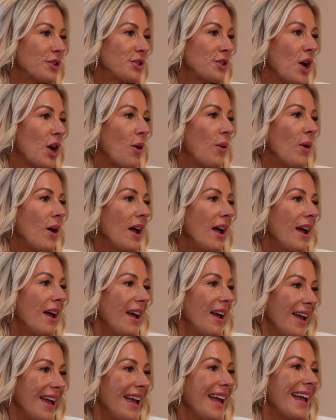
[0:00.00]
So
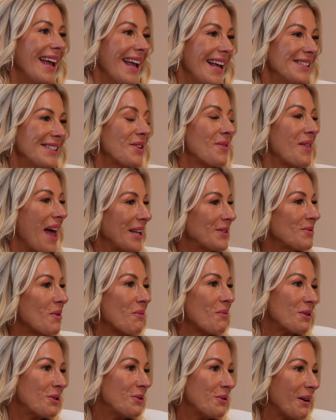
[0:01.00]
cool. So that's what
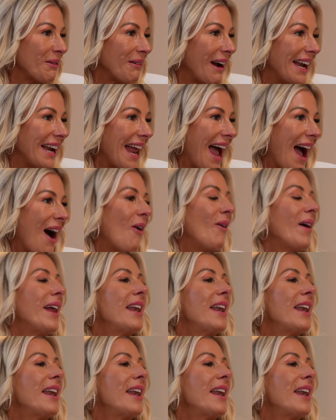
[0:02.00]
we're doing right now.